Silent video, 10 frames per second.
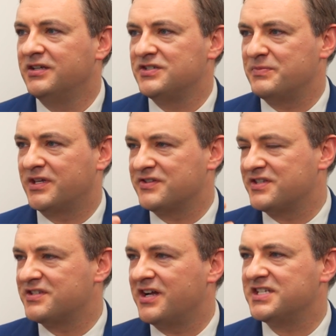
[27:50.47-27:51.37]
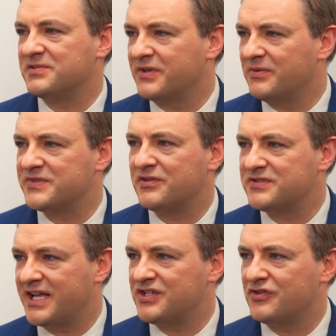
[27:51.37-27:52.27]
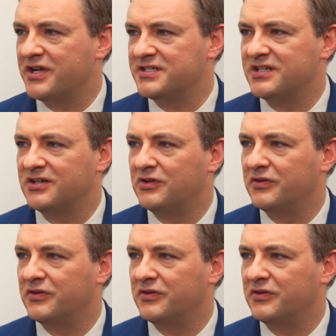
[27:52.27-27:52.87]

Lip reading: Is it because society has become so saturated in all